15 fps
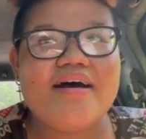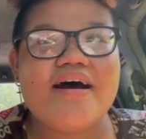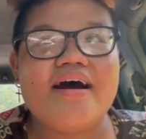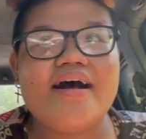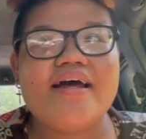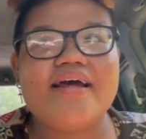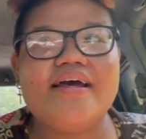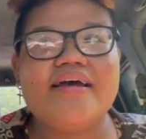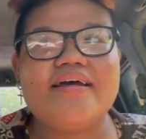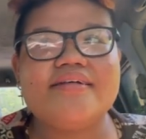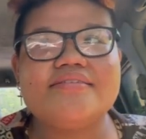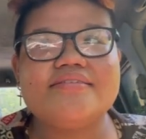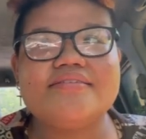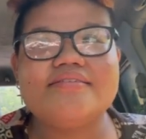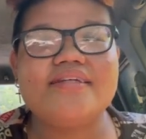
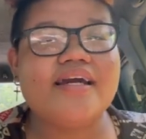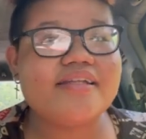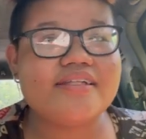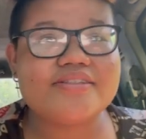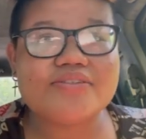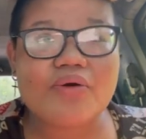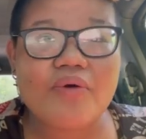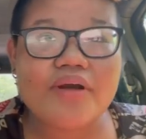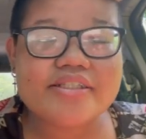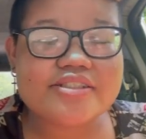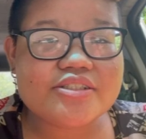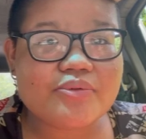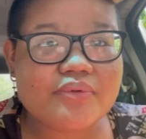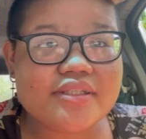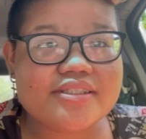and yeah that's all i
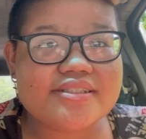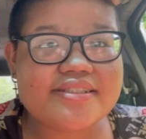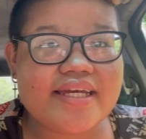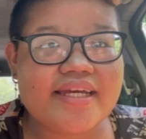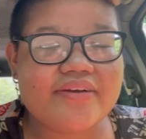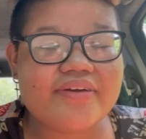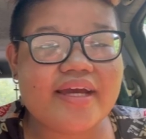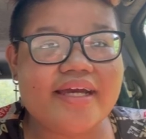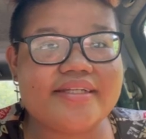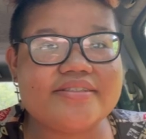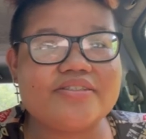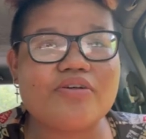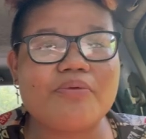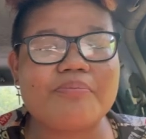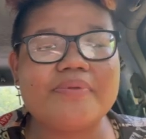just want to say you guys
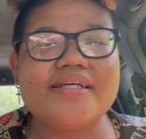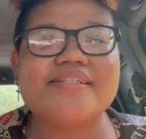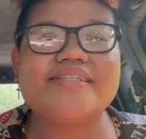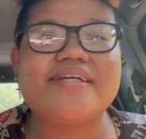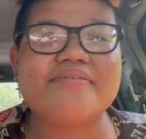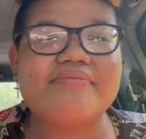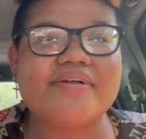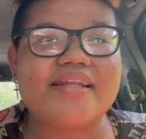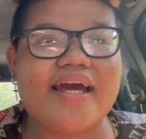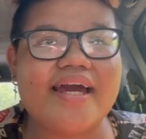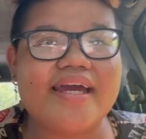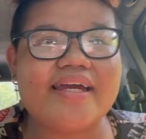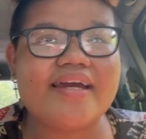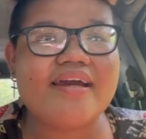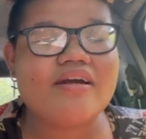so please give a
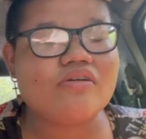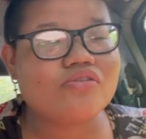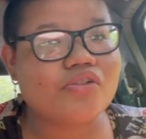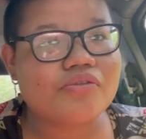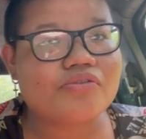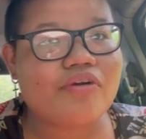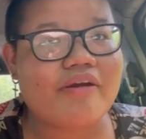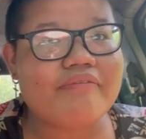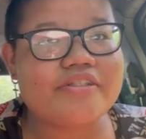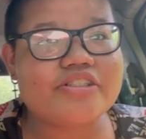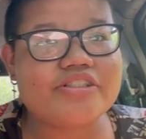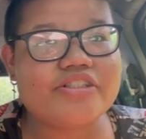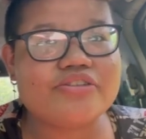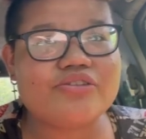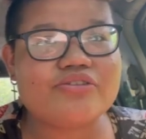like subscribe and
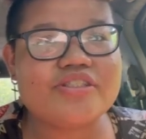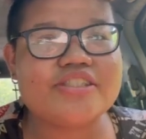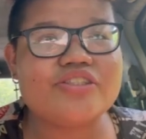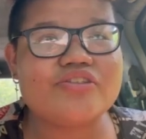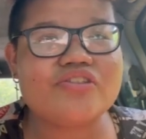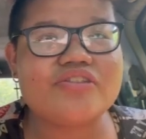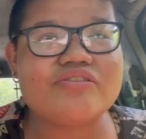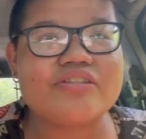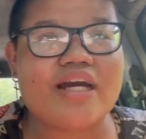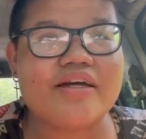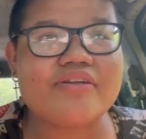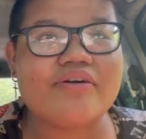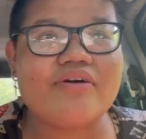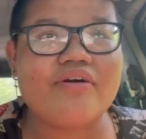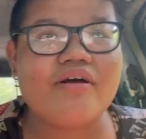share to this youtube
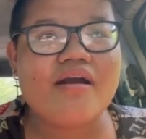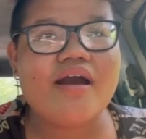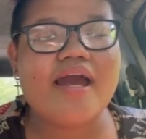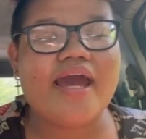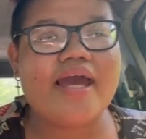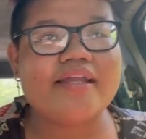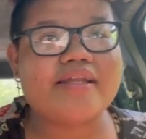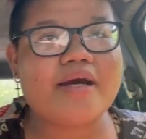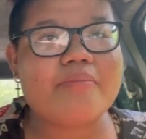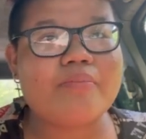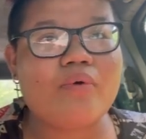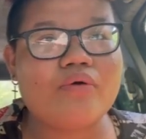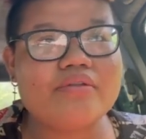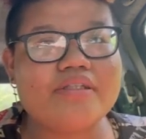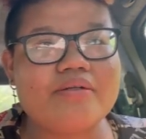channel and i'm
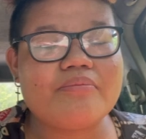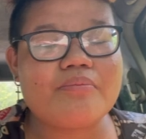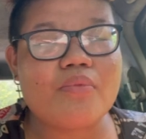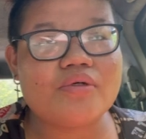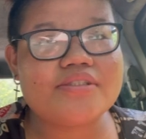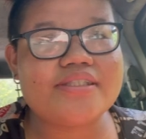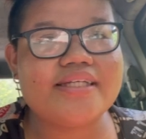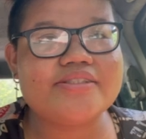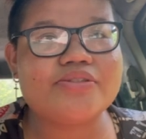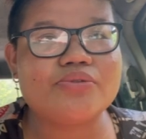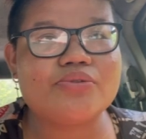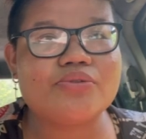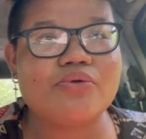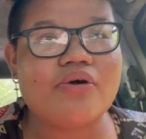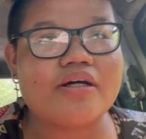mo mostly to
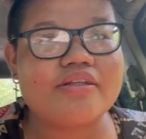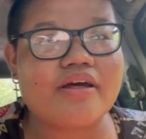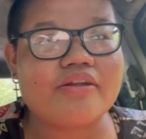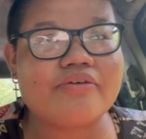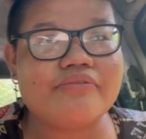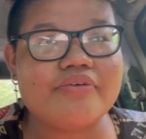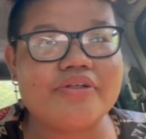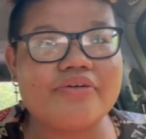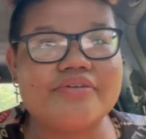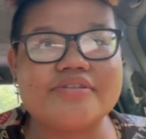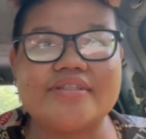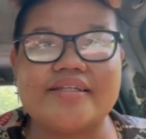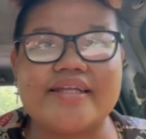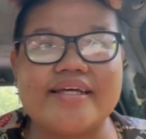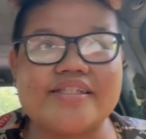do another video on
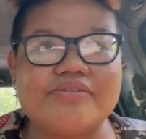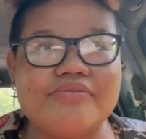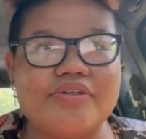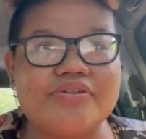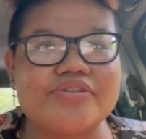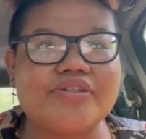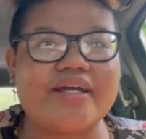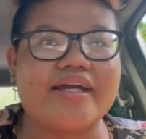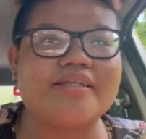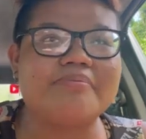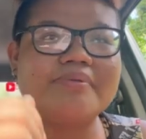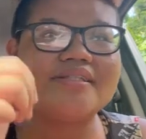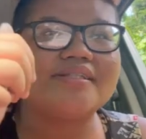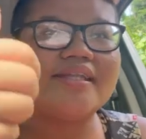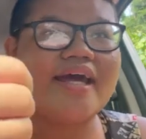the next video so guys
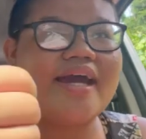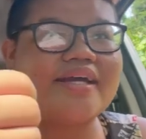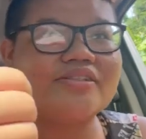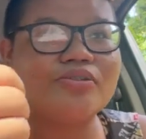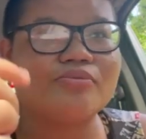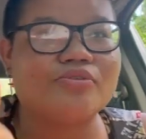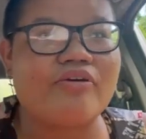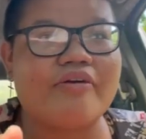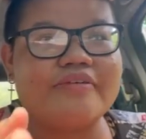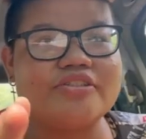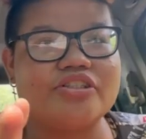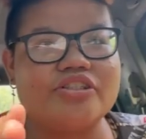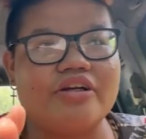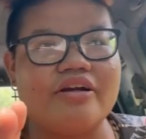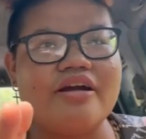please like subscribe and
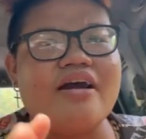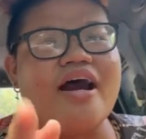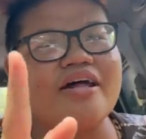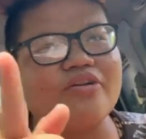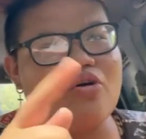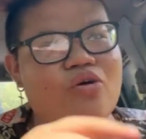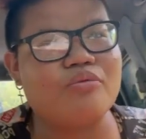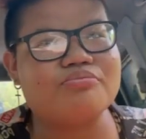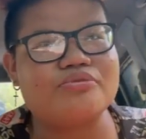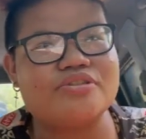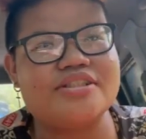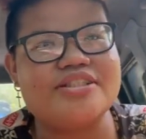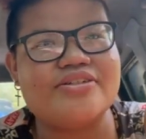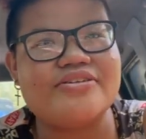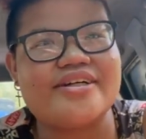share and i hope to
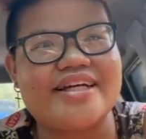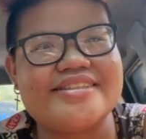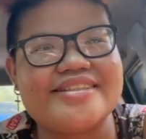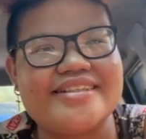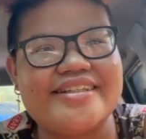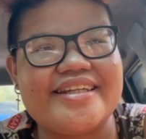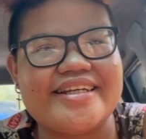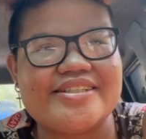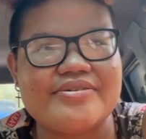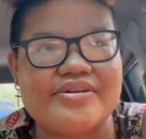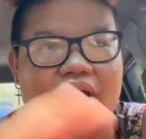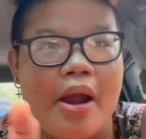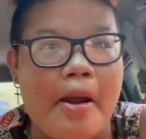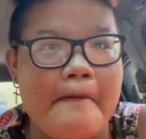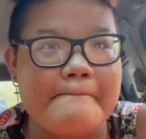see you guys in the next
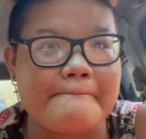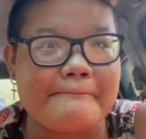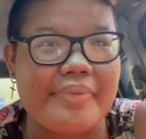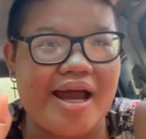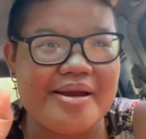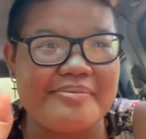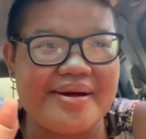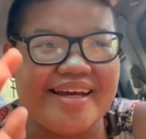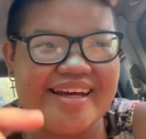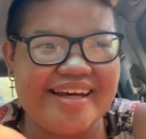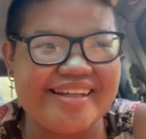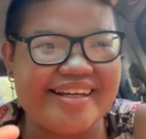video bye bye and